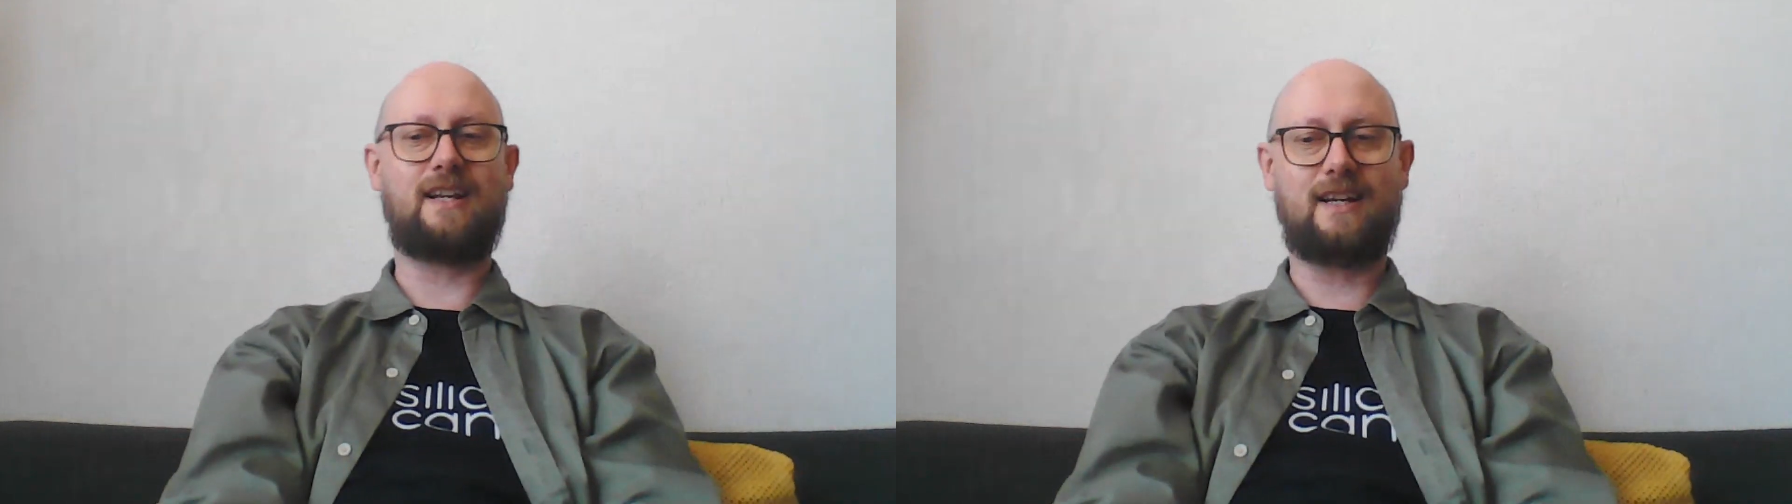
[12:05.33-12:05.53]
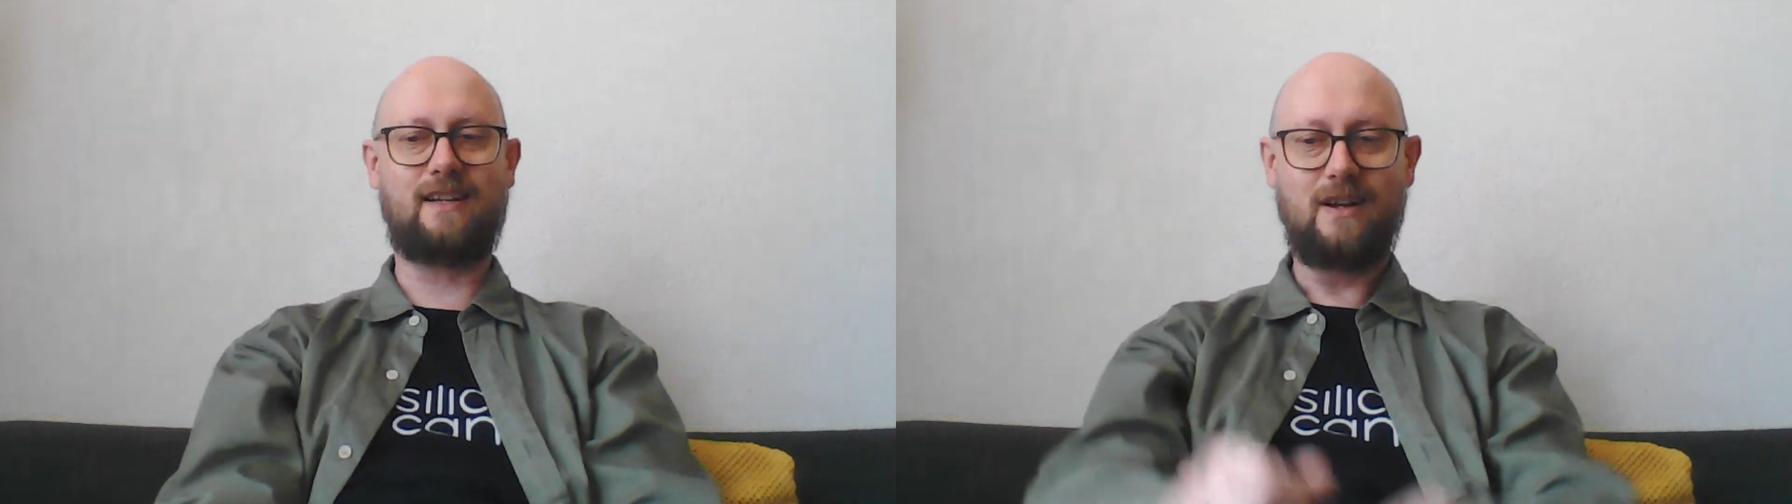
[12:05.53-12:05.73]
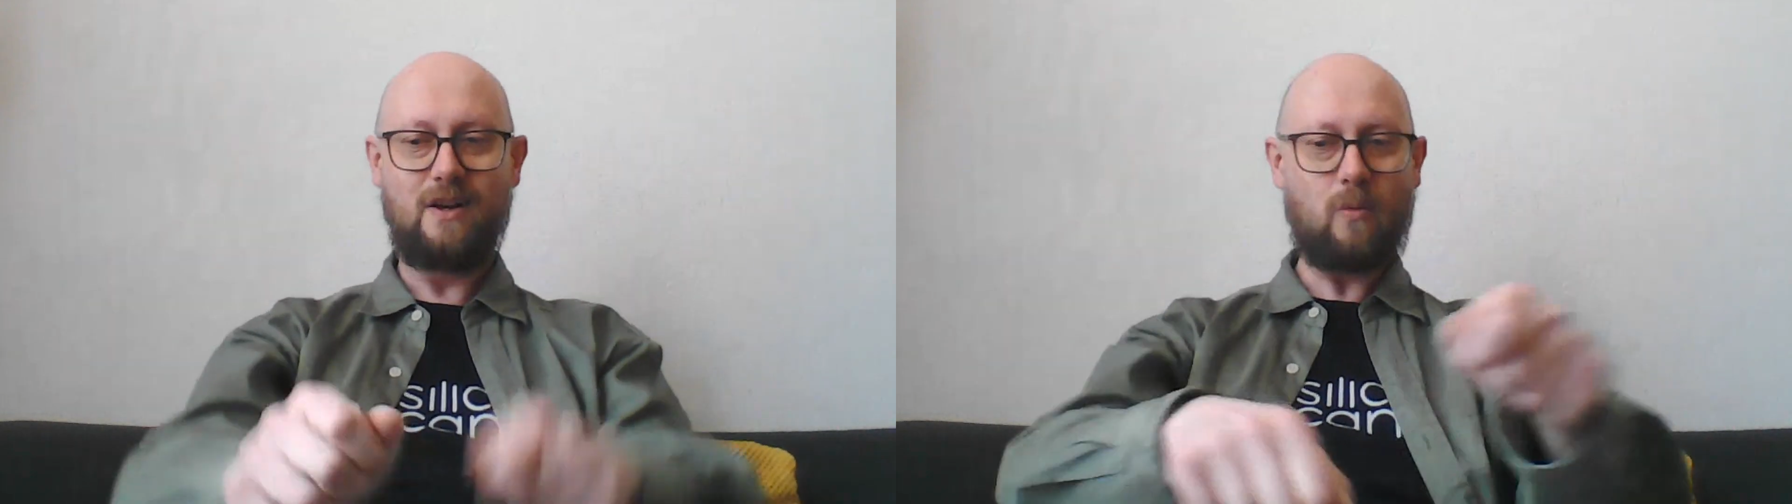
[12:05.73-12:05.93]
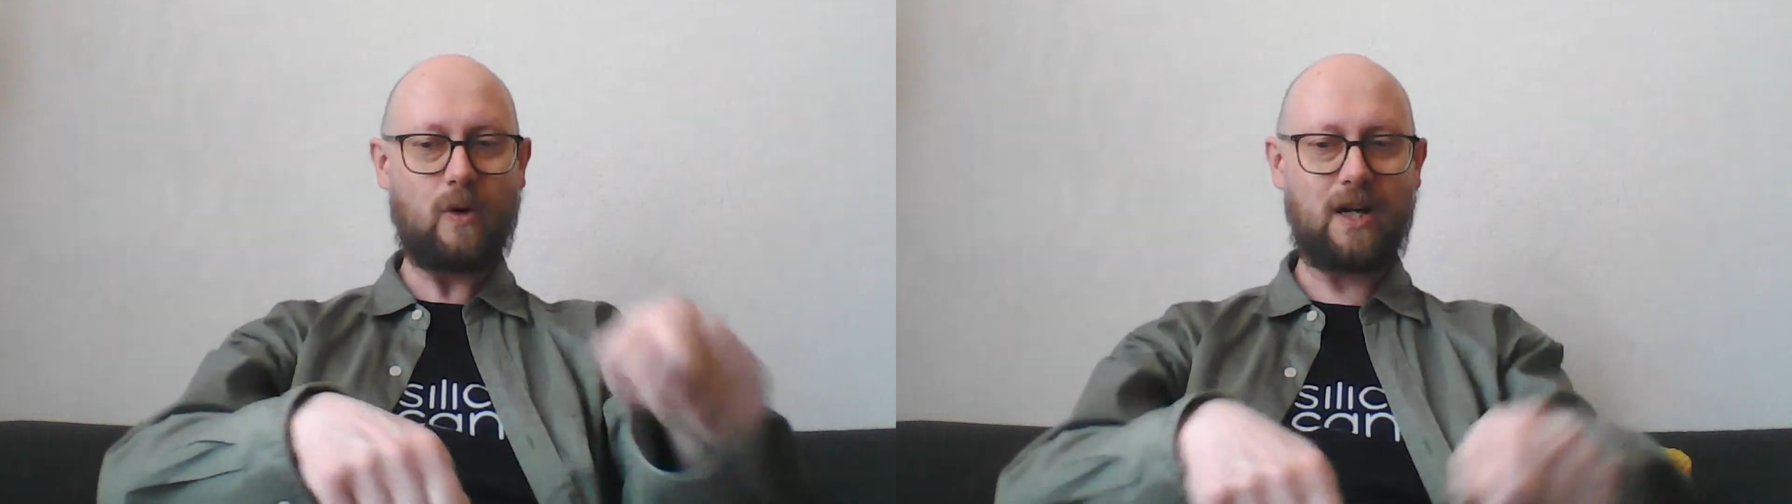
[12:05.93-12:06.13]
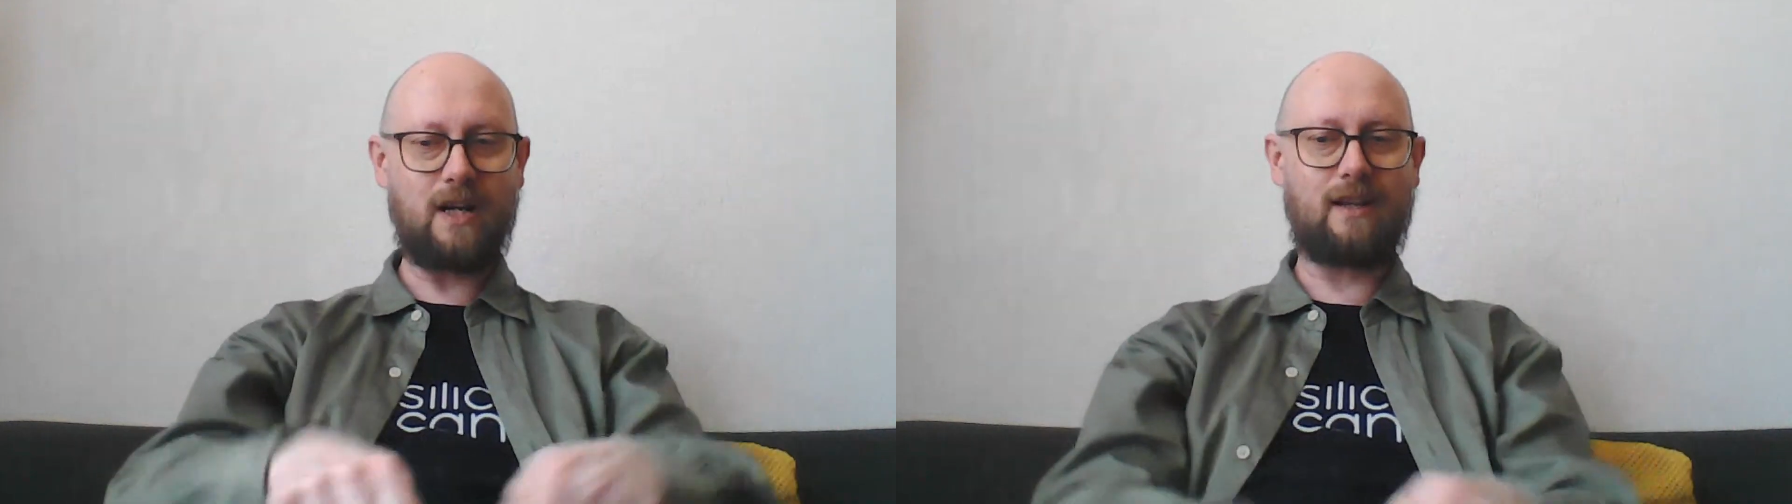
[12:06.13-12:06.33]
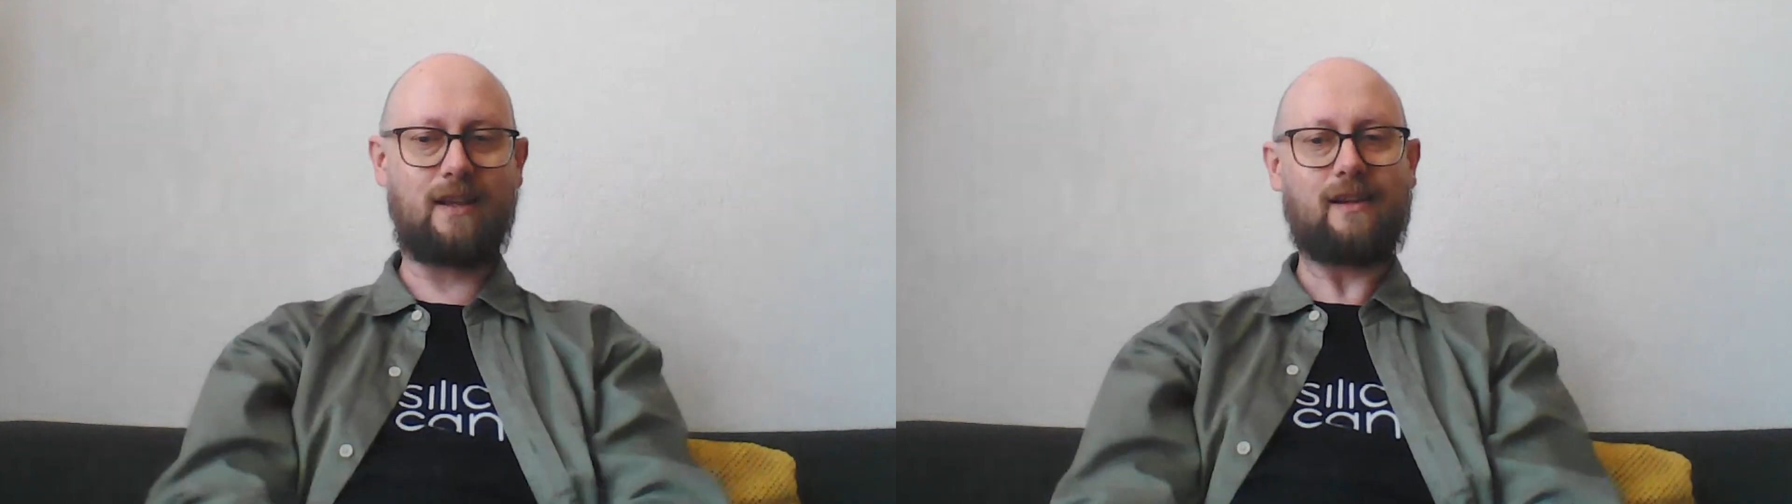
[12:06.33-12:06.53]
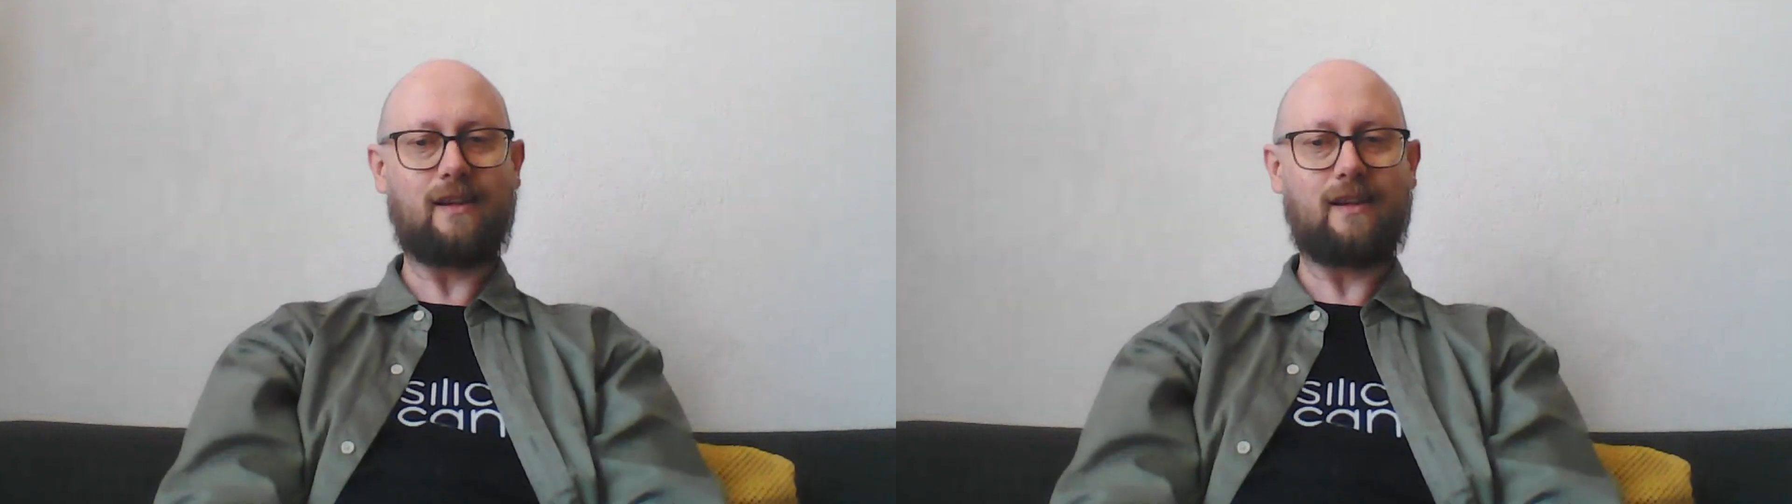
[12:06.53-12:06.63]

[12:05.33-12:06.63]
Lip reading: and then work it.